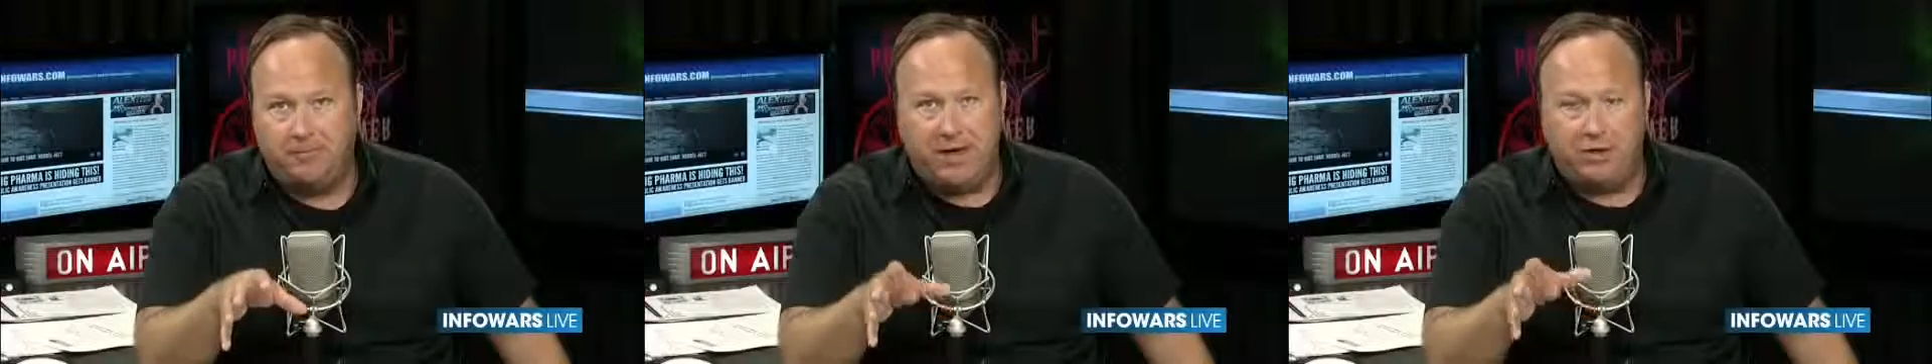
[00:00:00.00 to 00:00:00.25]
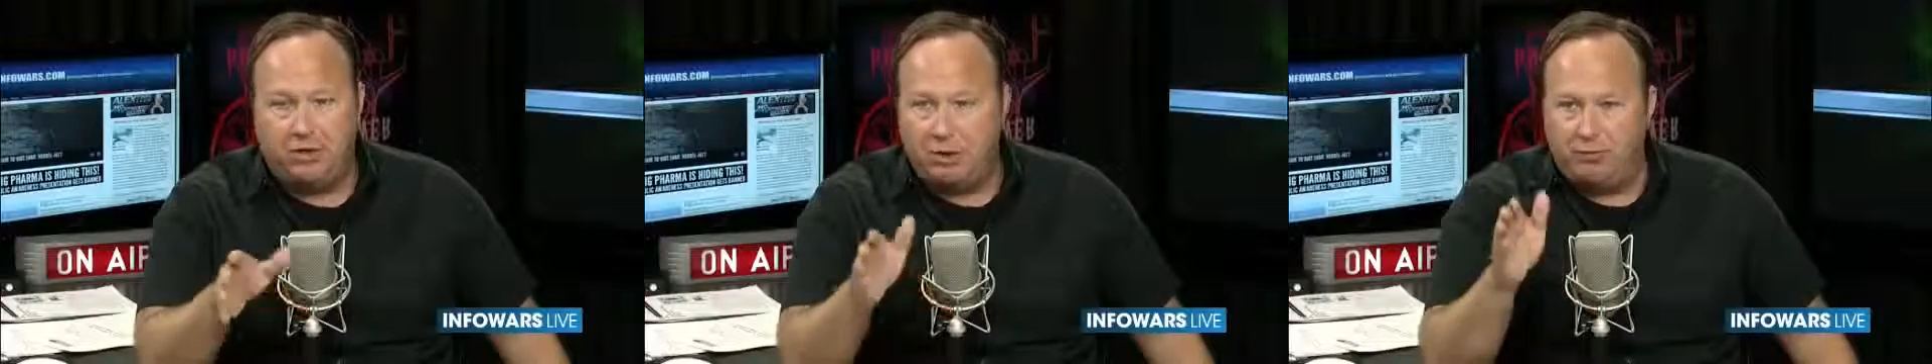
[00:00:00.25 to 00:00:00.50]

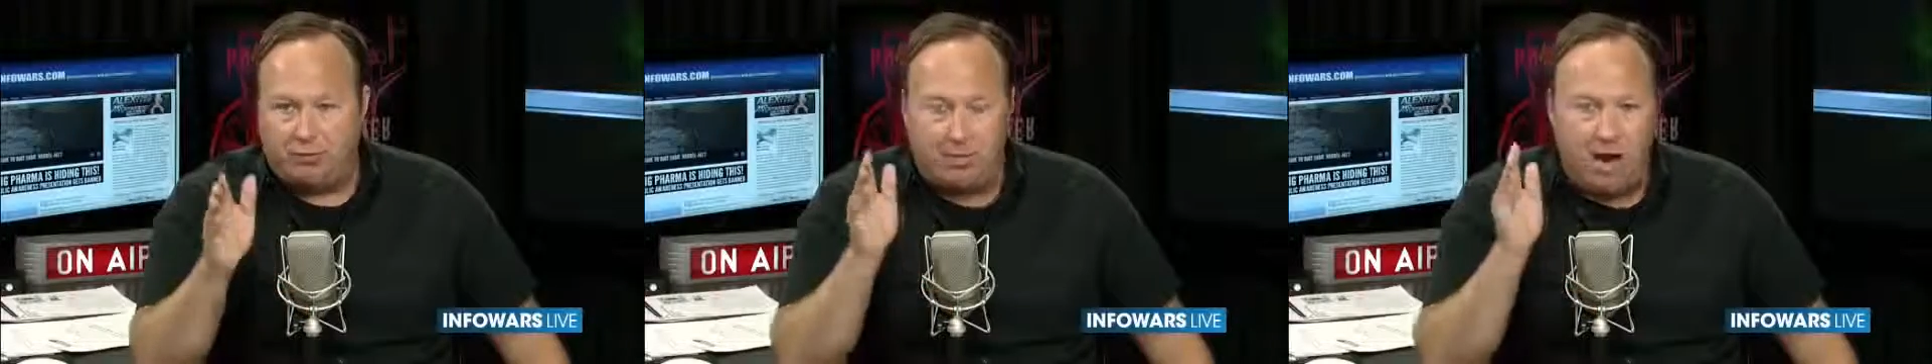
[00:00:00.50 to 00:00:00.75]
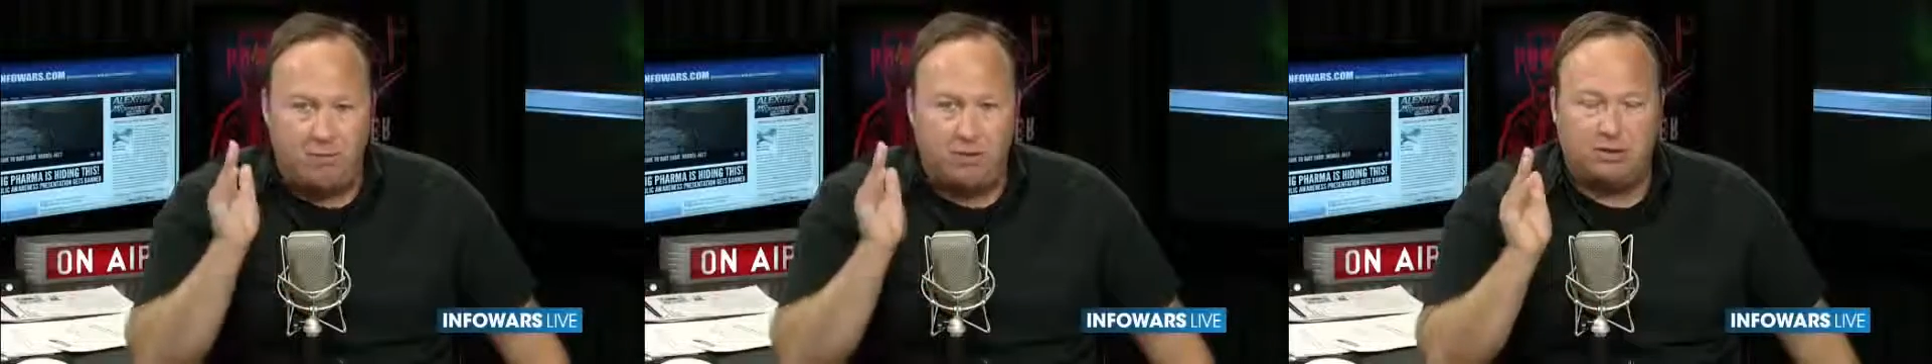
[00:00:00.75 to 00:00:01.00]
that can shoot
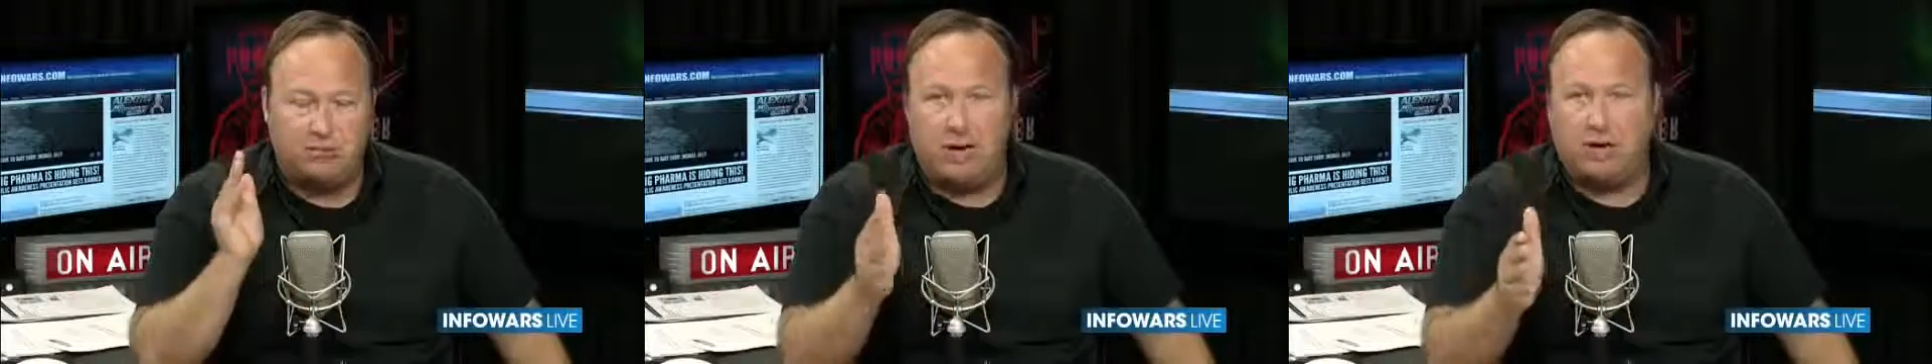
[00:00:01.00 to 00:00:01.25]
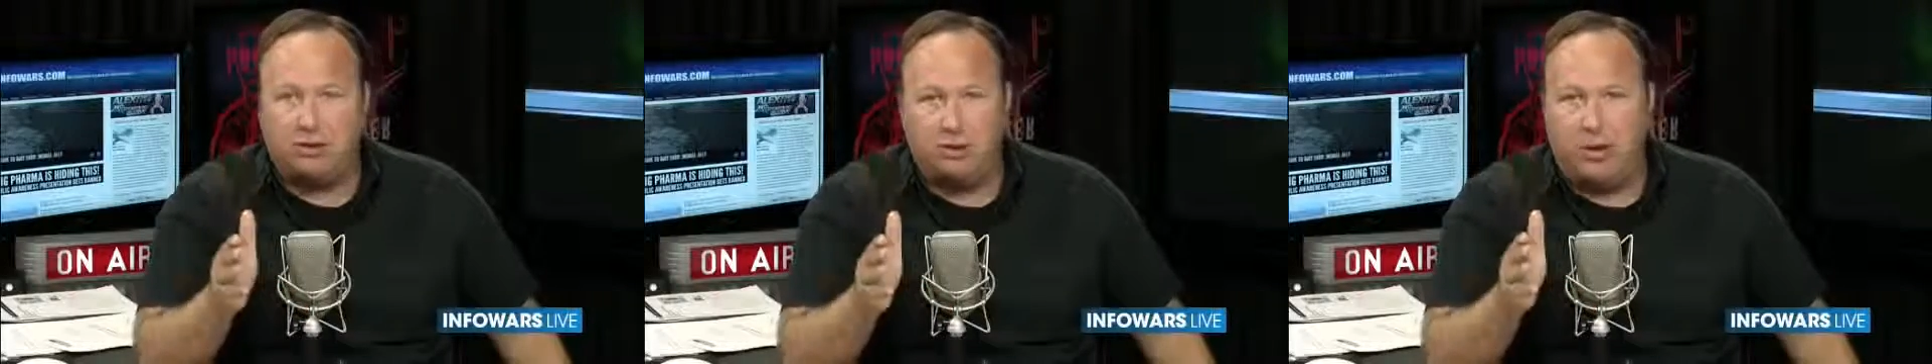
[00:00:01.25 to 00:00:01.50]
from hundreds of
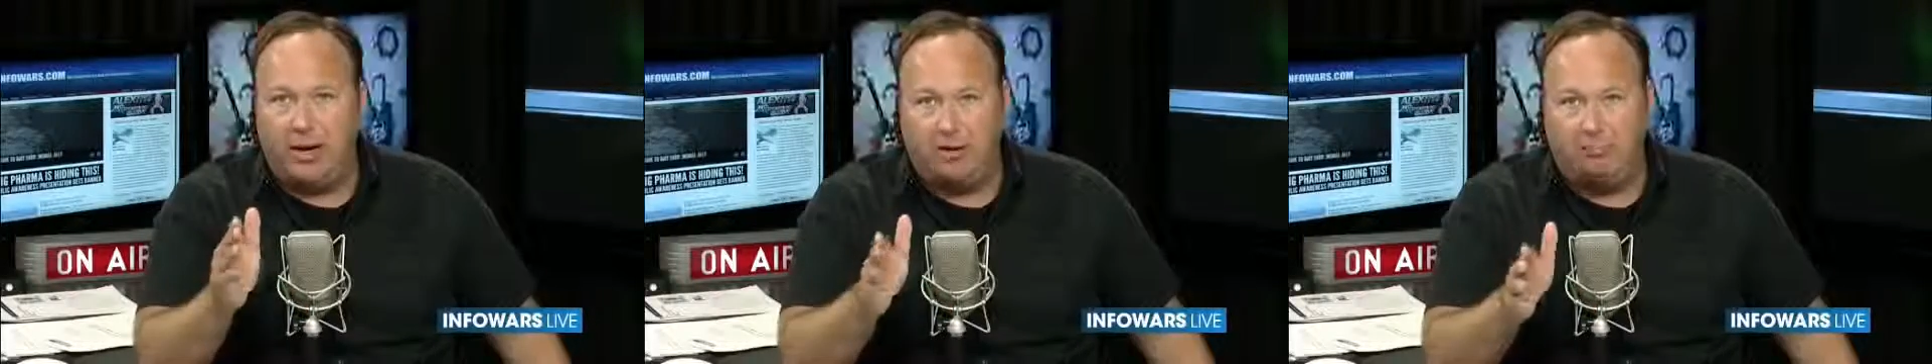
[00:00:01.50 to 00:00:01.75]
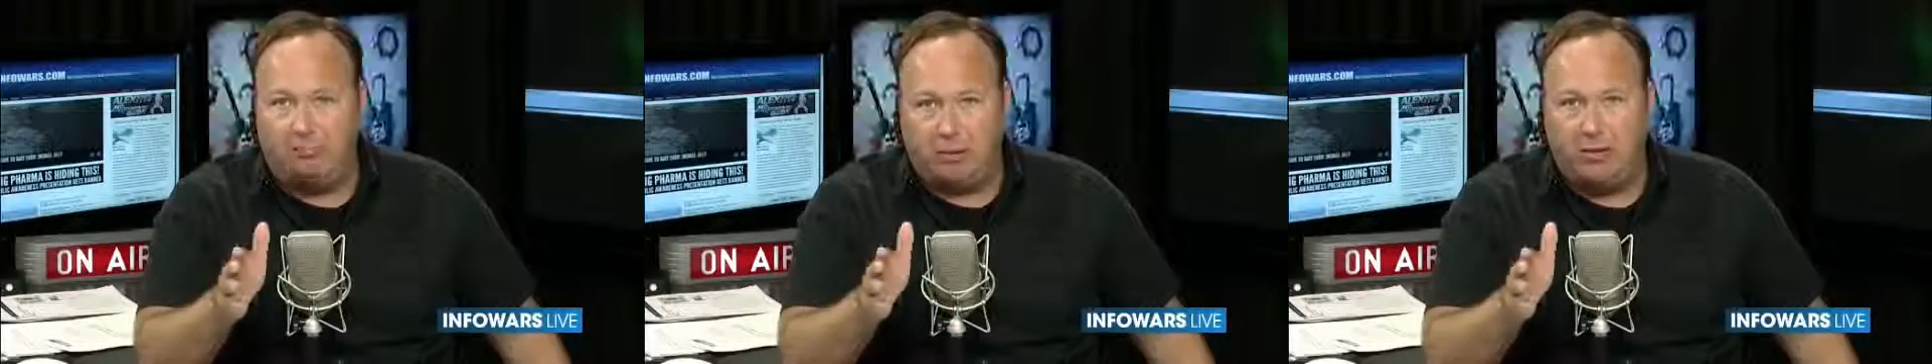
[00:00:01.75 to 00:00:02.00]
miles away and